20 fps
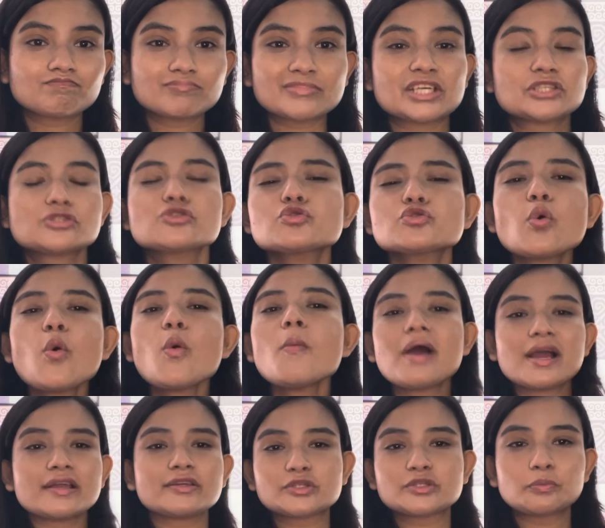so
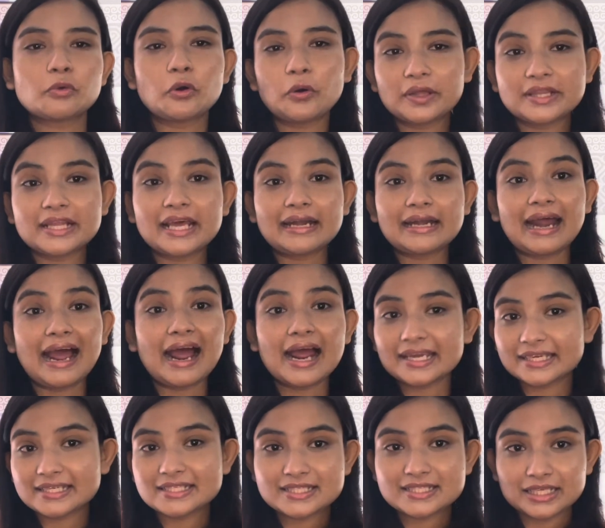much more than i
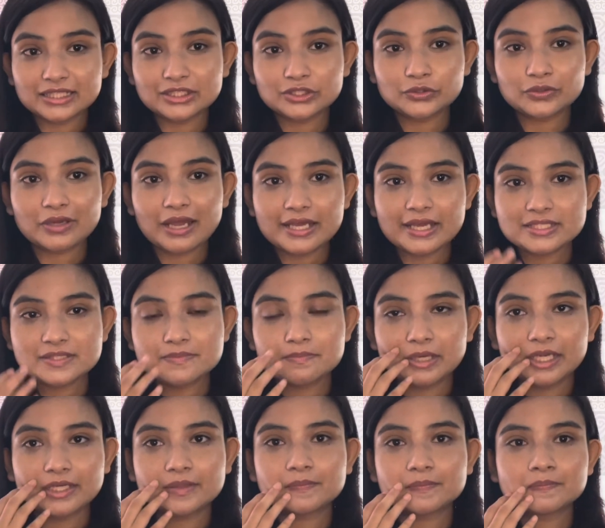can tell you guys
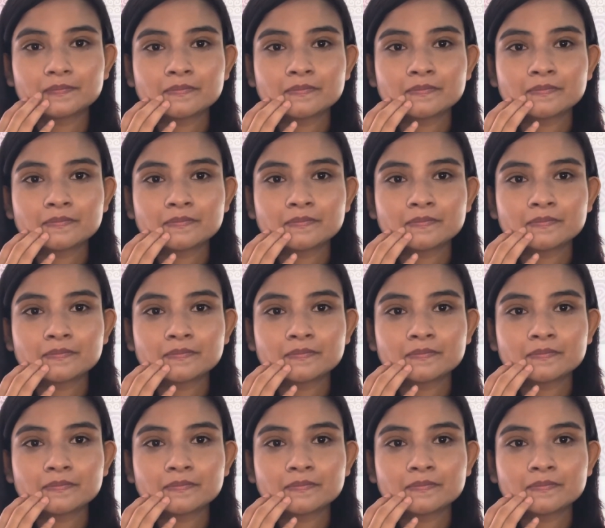but